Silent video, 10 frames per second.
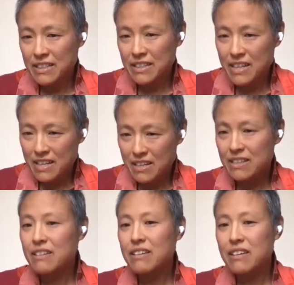And
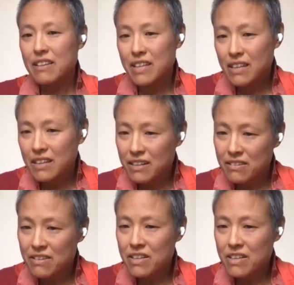then another
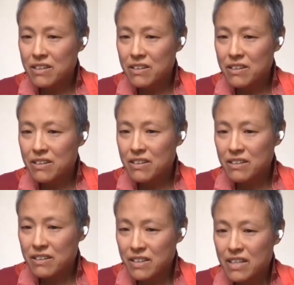year
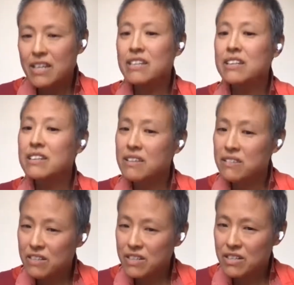and
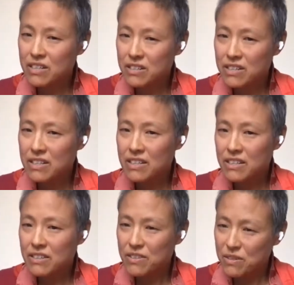another year.
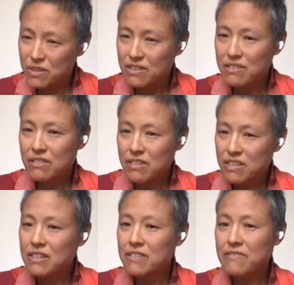So it's not
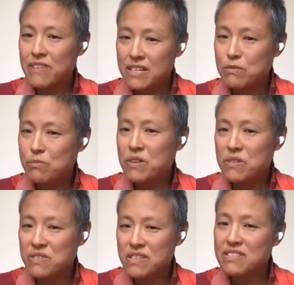a fast
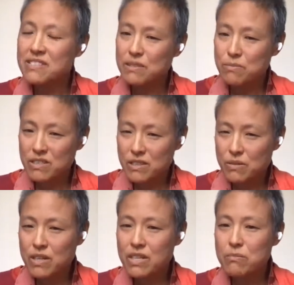process. He spends
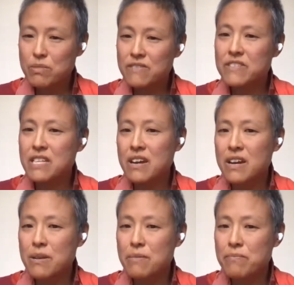quite a bit of
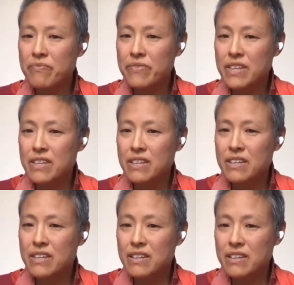time
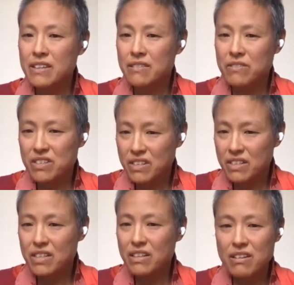
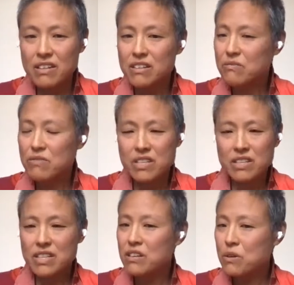really not
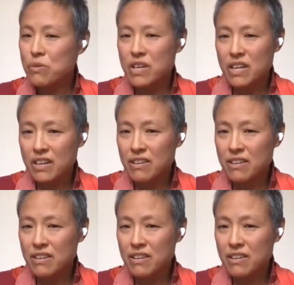really knowing